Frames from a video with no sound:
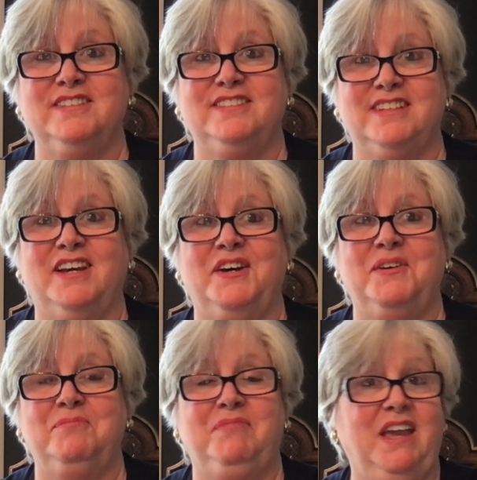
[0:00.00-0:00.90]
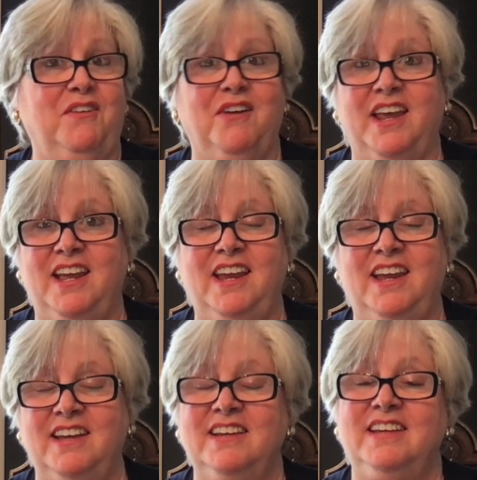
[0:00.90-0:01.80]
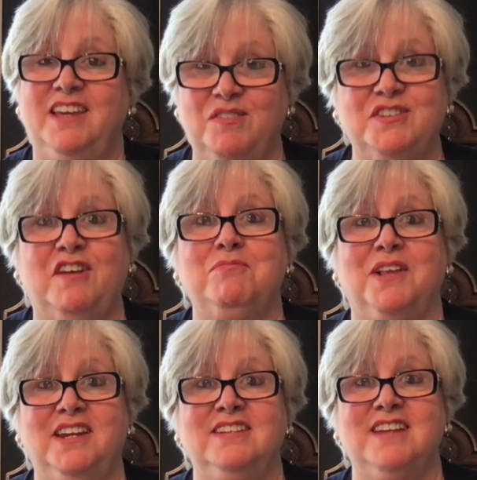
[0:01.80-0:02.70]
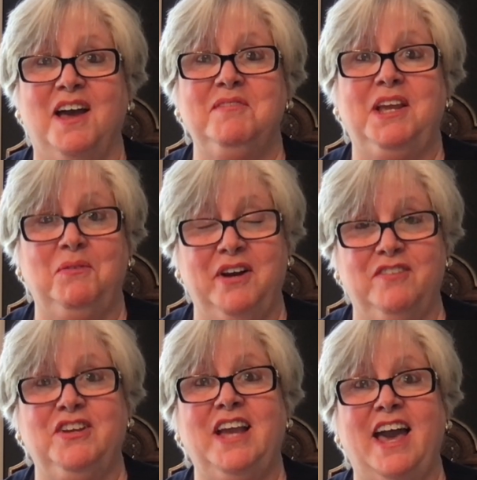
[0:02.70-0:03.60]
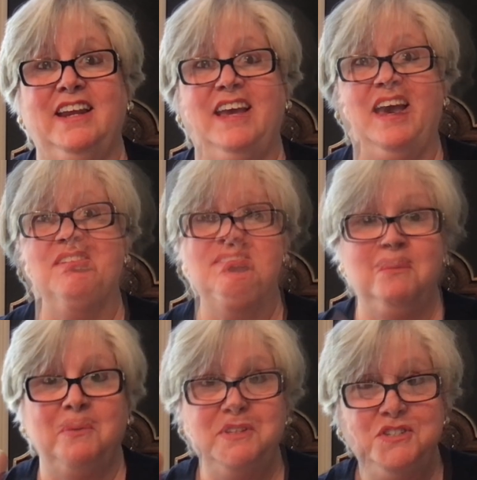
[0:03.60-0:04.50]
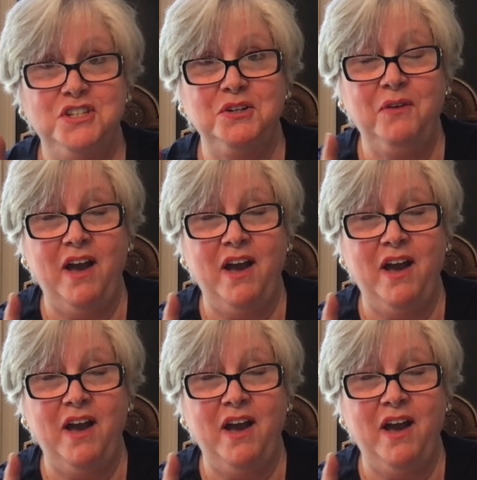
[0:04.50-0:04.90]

So get ready, give yourself plenty of time to get wherever you gotta go. We do